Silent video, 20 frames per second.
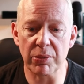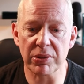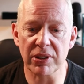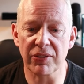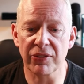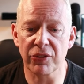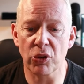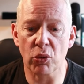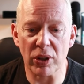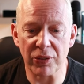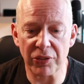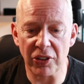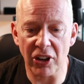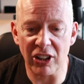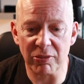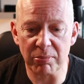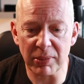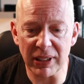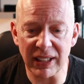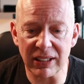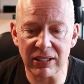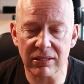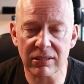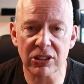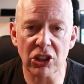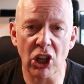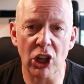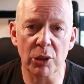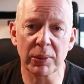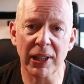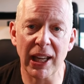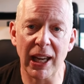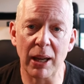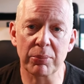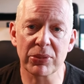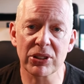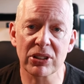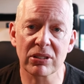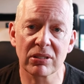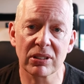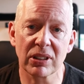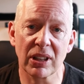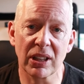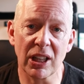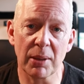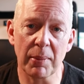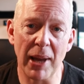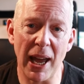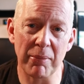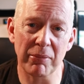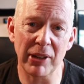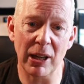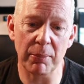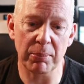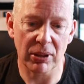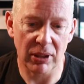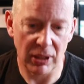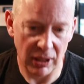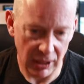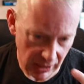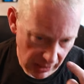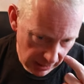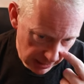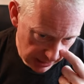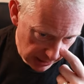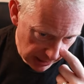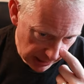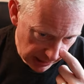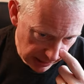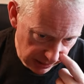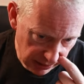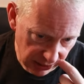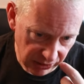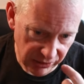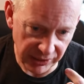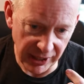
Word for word: It was a 45 minute time capped um, AMRAP, and